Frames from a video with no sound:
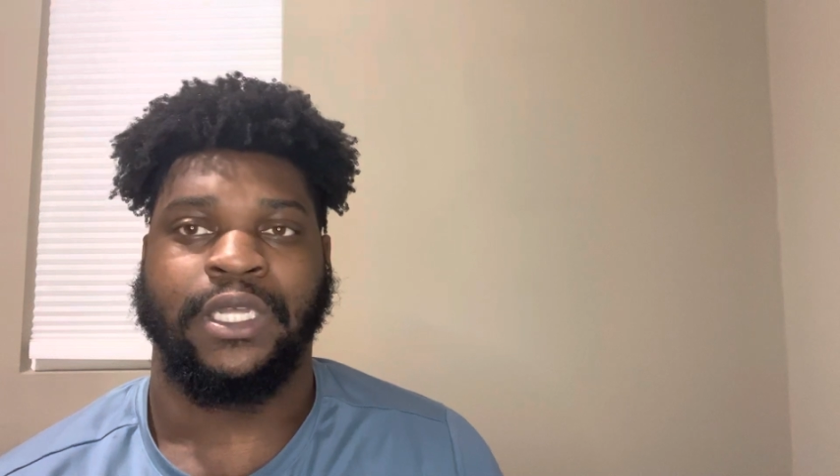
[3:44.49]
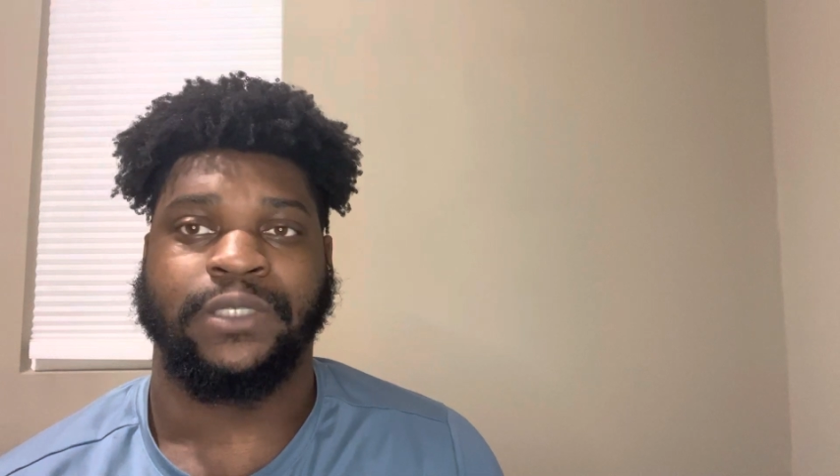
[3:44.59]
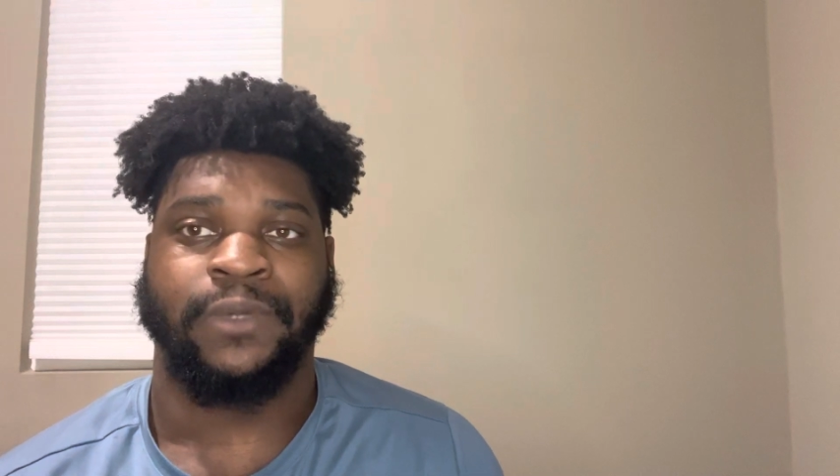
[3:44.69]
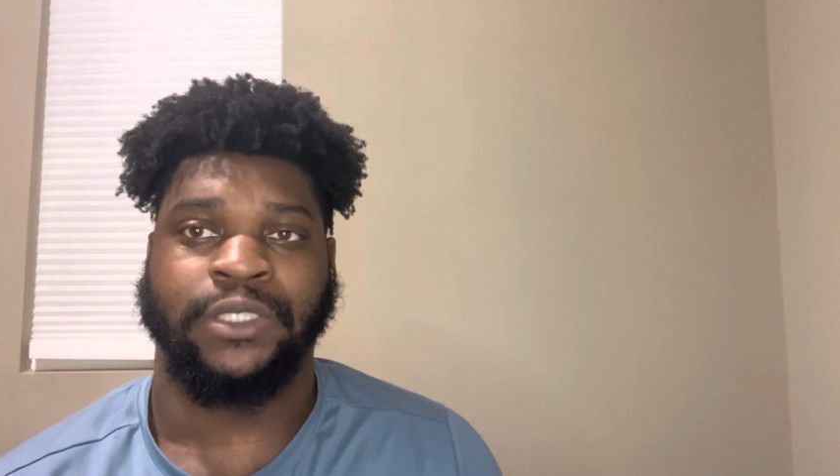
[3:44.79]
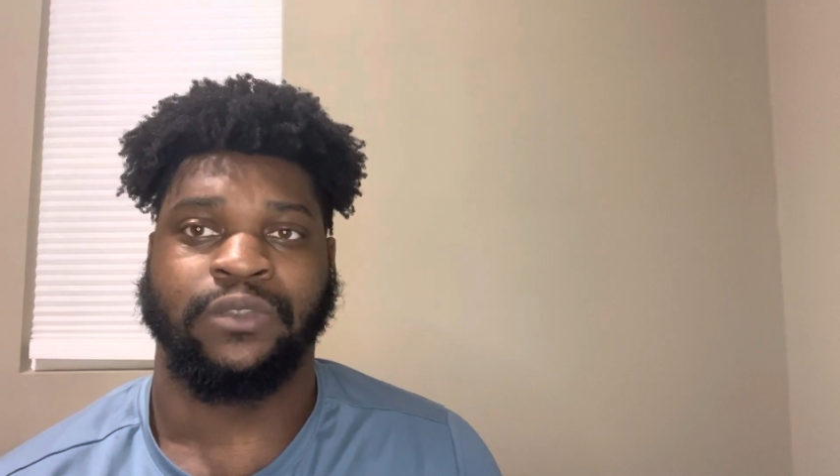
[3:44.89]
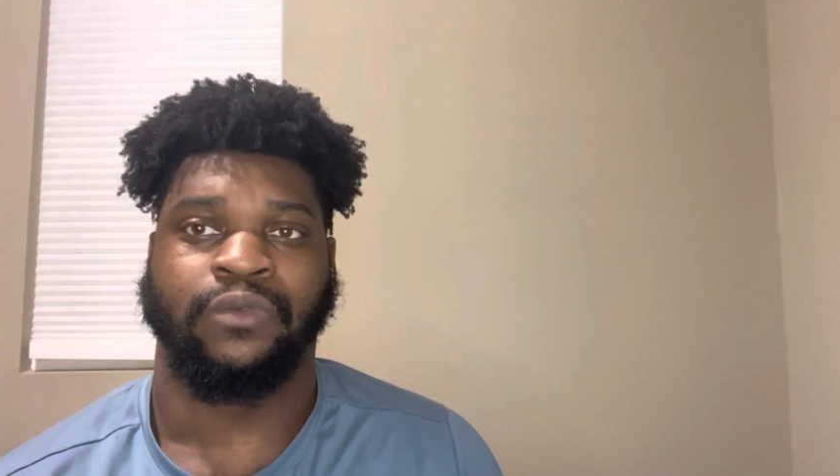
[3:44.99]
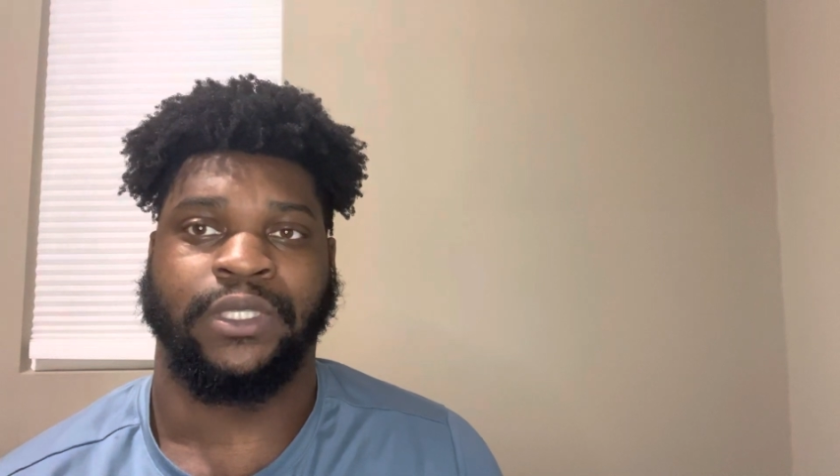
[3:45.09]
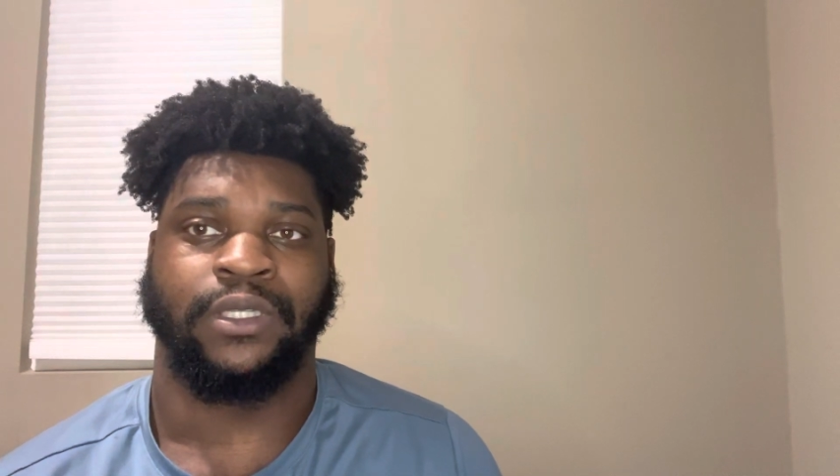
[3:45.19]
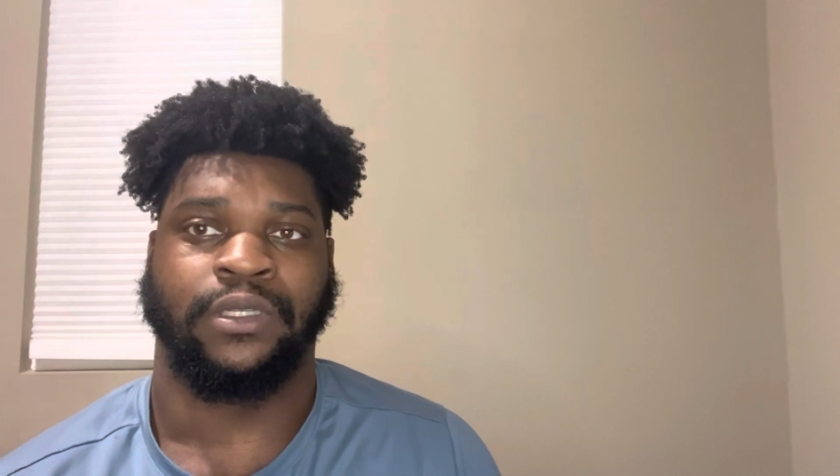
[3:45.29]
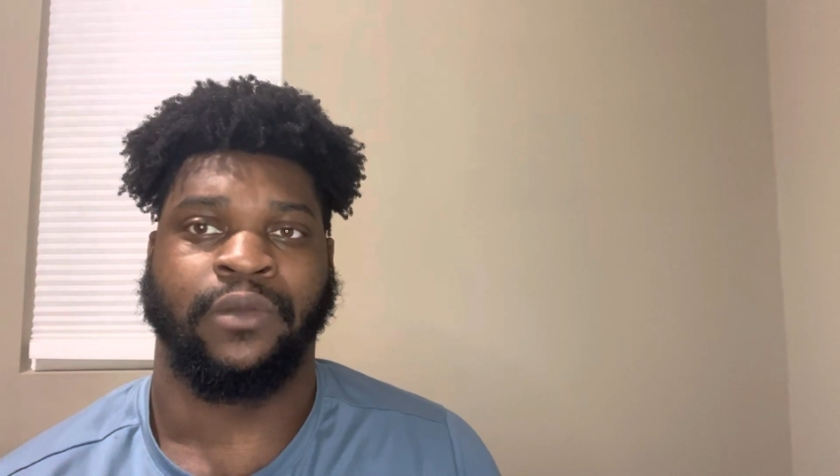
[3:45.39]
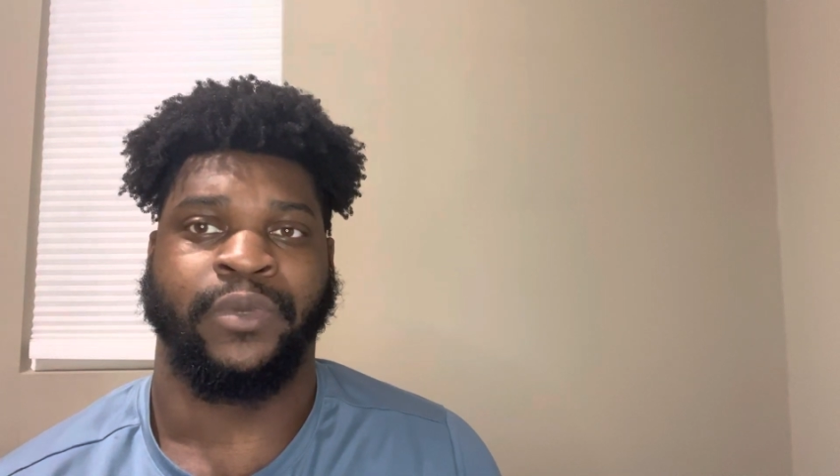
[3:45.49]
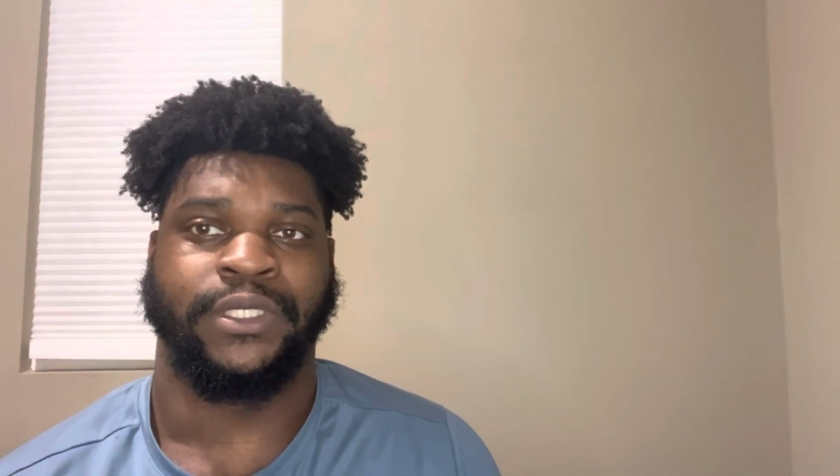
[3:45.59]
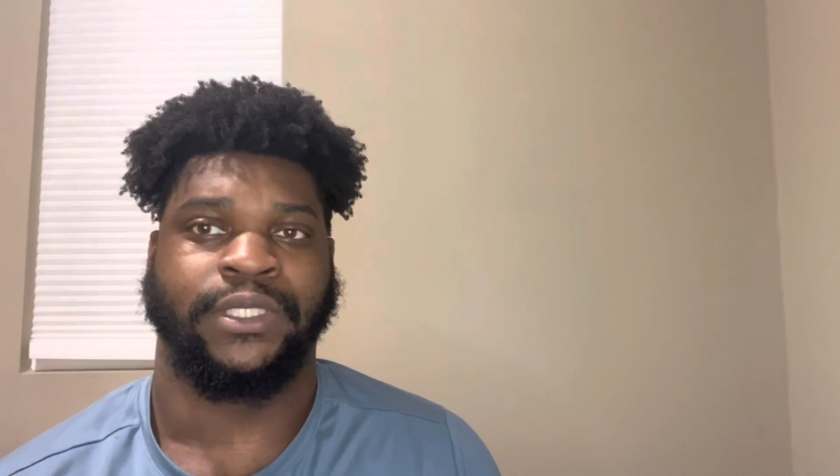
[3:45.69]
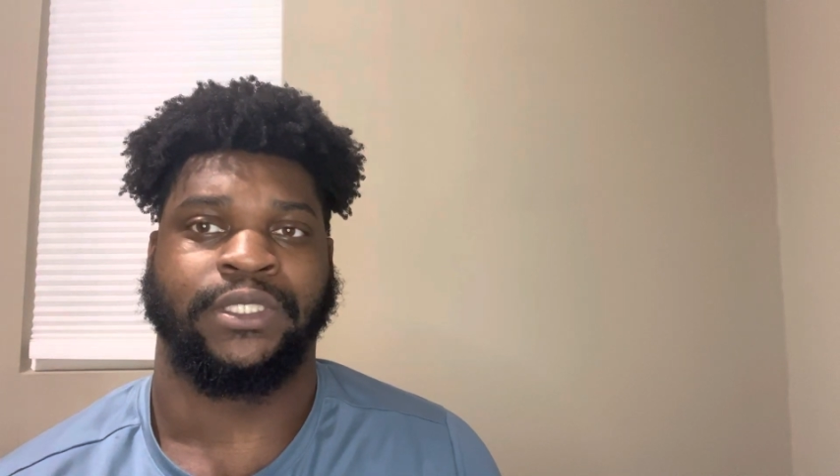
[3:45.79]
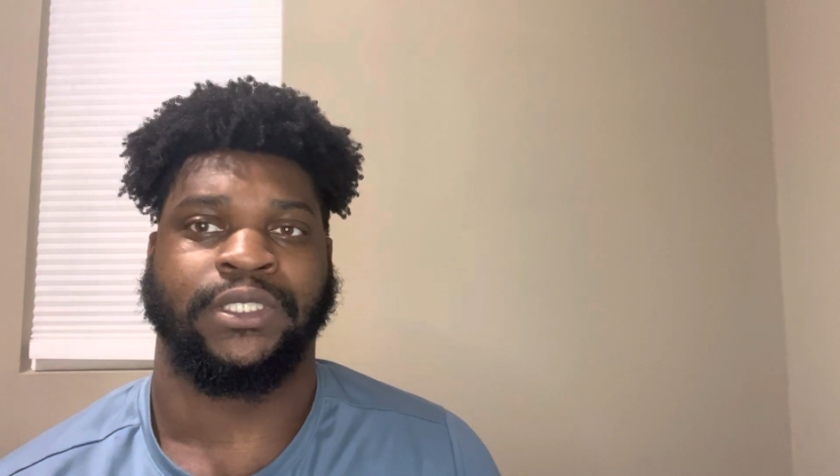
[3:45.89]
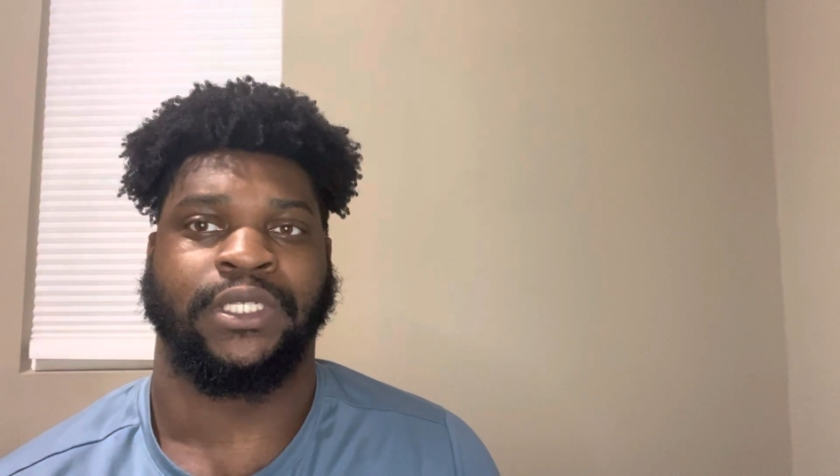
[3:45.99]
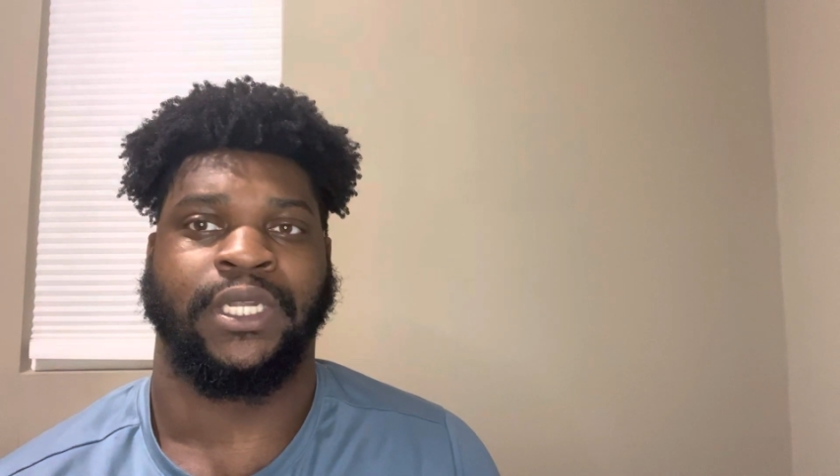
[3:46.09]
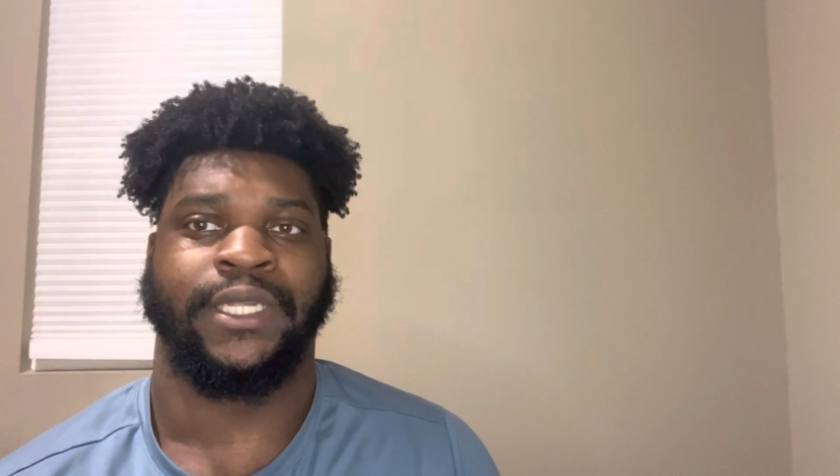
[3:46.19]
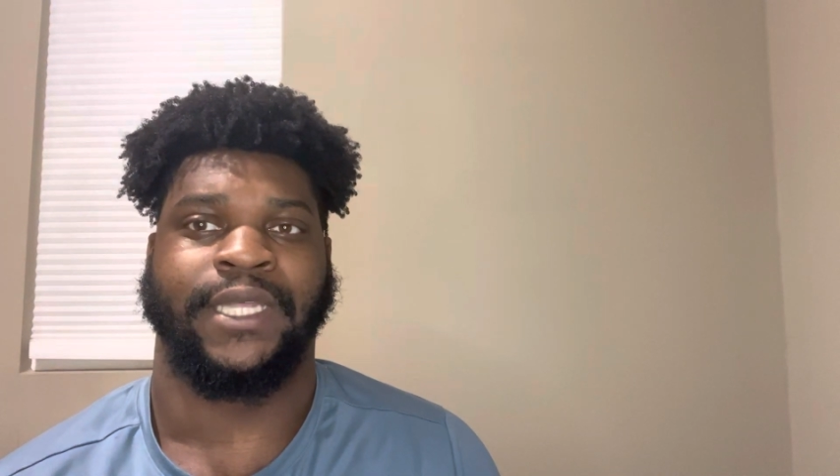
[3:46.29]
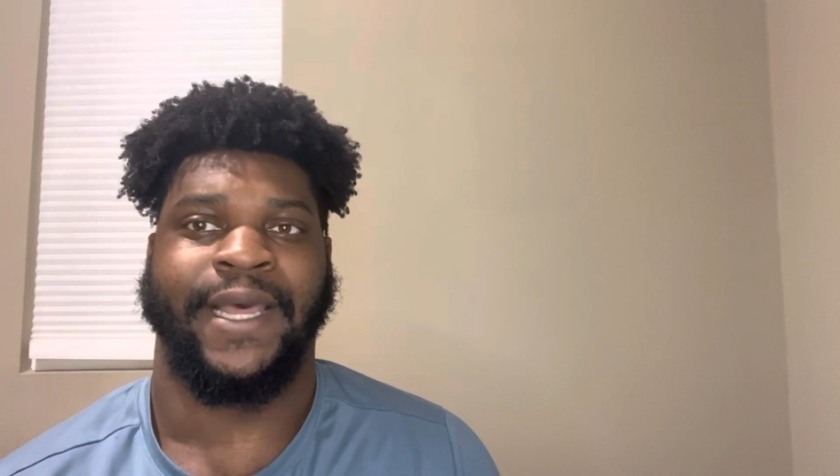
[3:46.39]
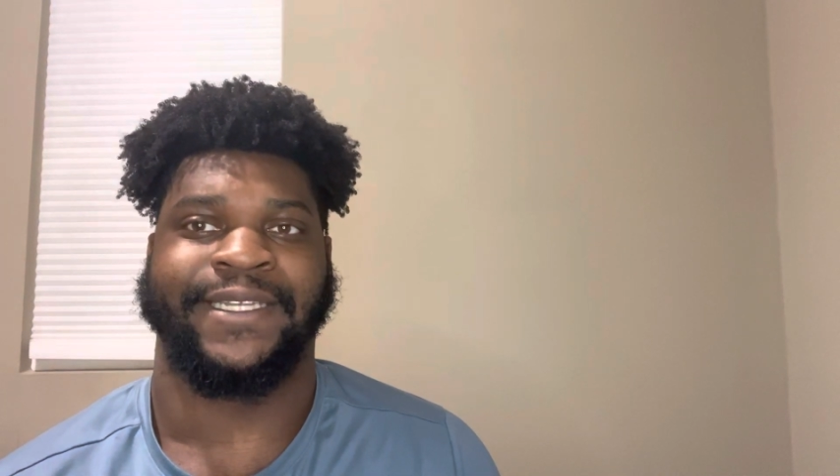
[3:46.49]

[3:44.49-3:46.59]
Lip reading: especially with the position and the